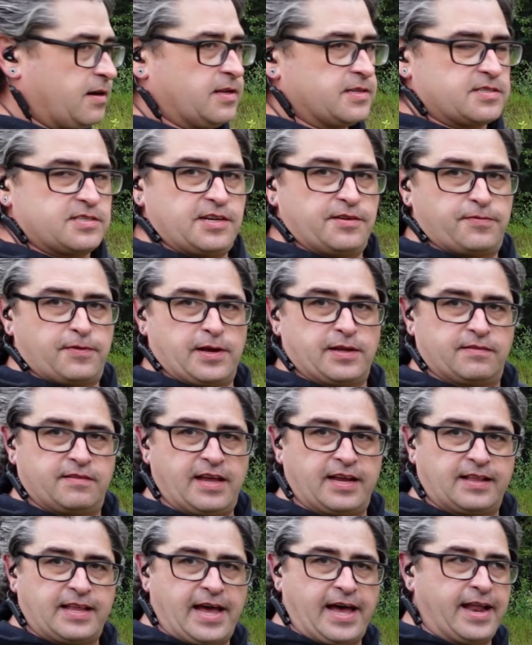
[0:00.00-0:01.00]
Let's see if we can
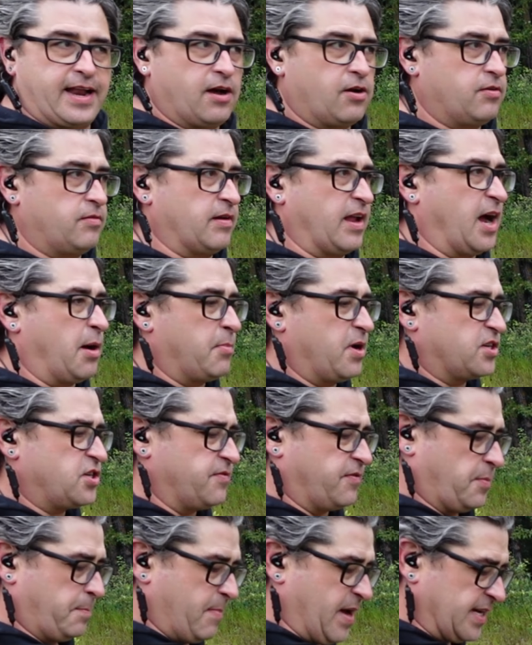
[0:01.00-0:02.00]
take that out and how much
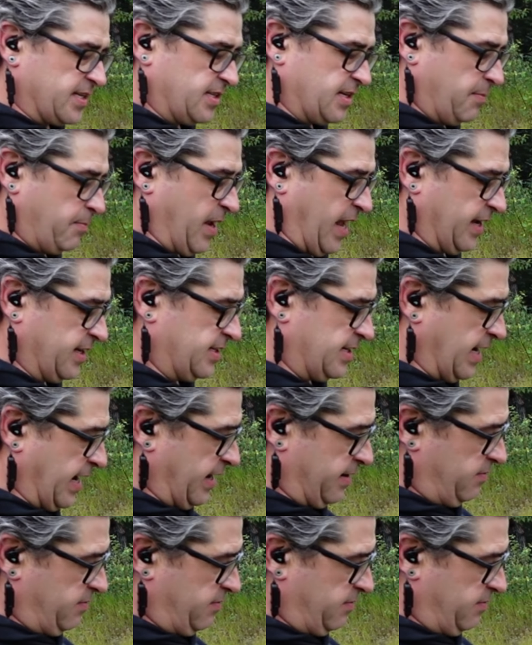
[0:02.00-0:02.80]
of a mess it makes at